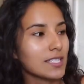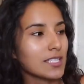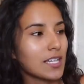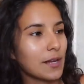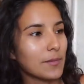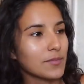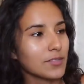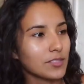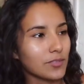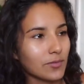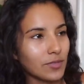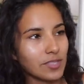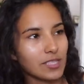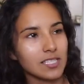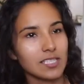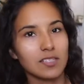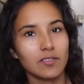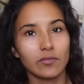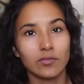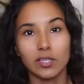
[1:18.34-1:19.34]
I'm just doing this
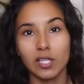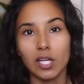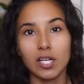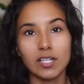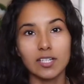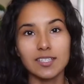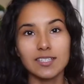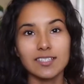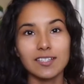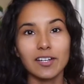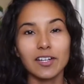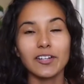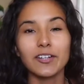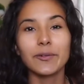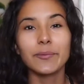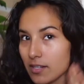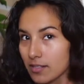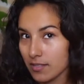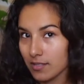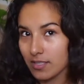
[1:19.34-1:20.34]
vlog style.
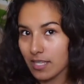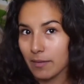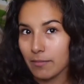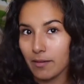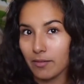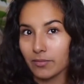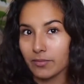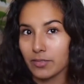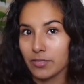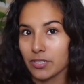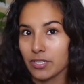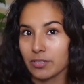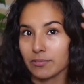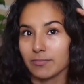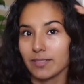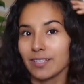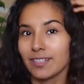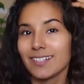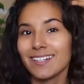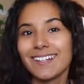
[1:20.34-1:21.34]
I just came back from the gym
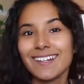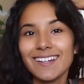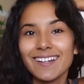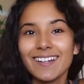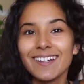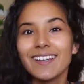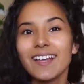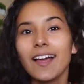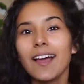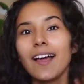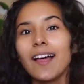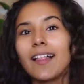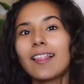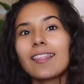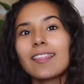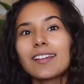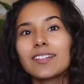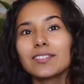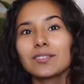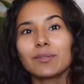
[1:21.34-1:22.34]

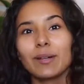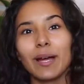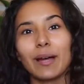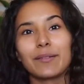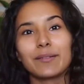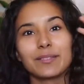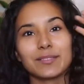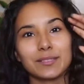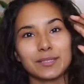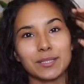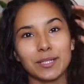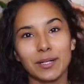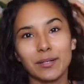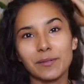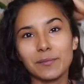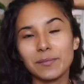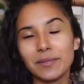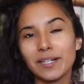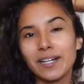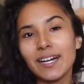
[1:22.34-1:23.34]
like 2 hours
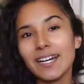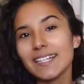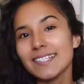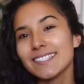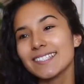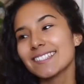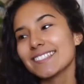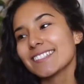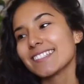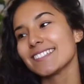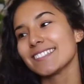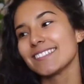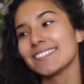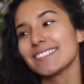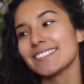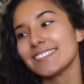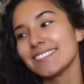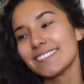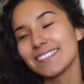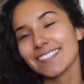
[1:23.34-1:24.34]
ago, but I
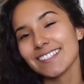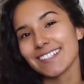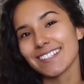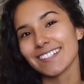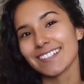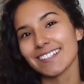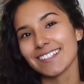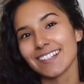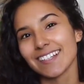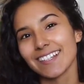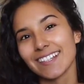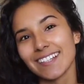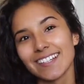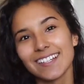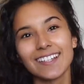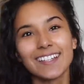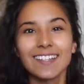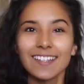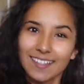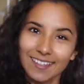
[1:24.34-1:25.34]
still look
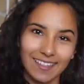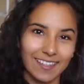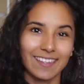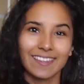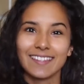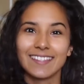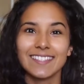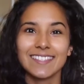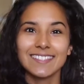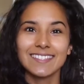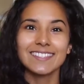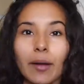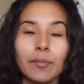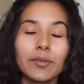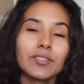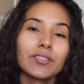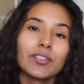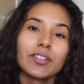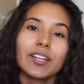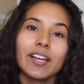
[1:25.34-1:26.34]
like this. I'm gonna
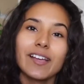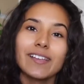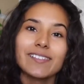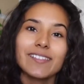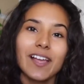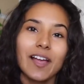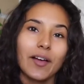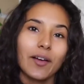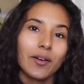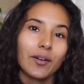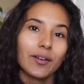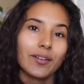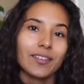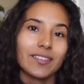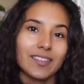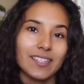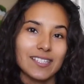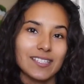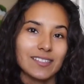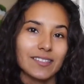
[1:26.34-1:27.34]
show you guys how
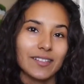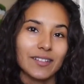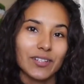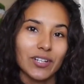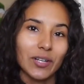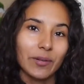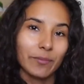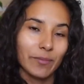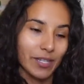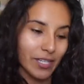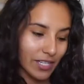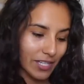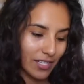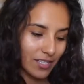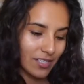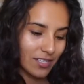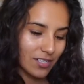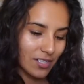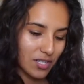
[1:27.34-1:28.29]
these look on me